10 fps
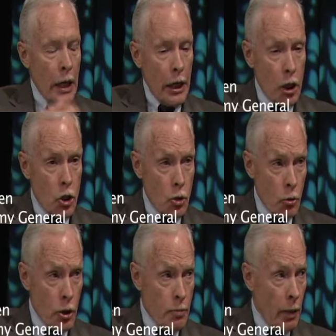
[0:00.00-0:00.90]
he
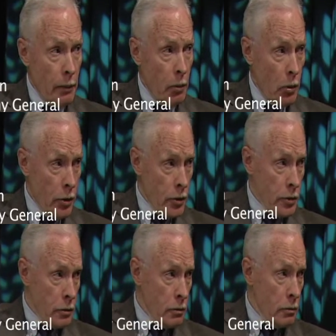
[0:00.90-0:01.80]
enjoys
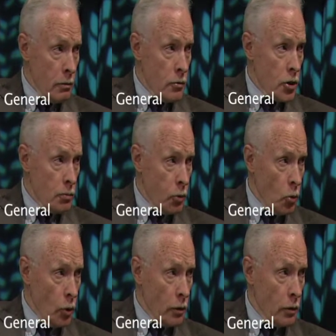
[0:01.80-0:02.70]
bipartisan
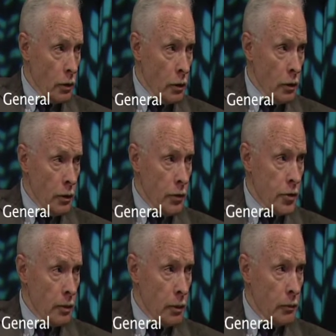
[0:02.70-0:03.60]
support.
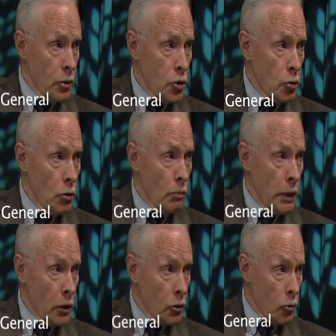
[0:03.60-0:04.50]
Assemblyman Joel
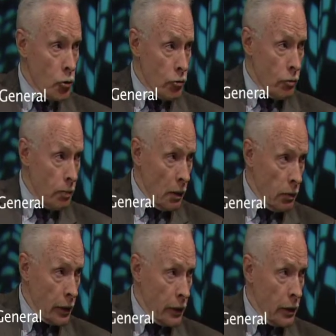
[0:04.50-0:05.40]
Miller, who is a
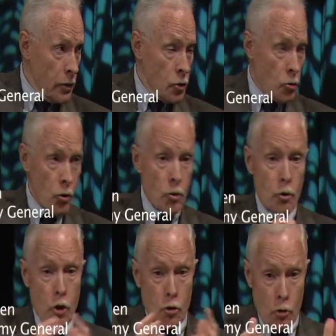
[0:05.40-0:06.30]
Republican, is also a
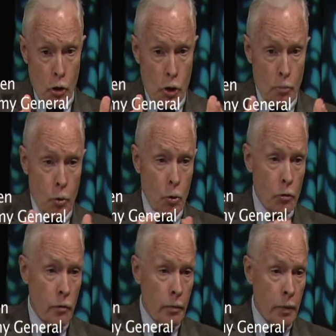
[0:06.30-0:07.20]
strong supporter
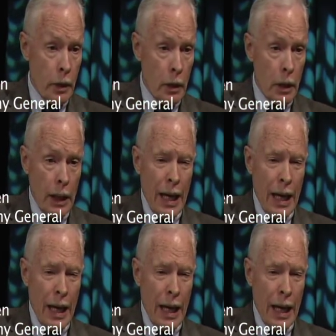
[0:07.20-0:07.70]
of the bill.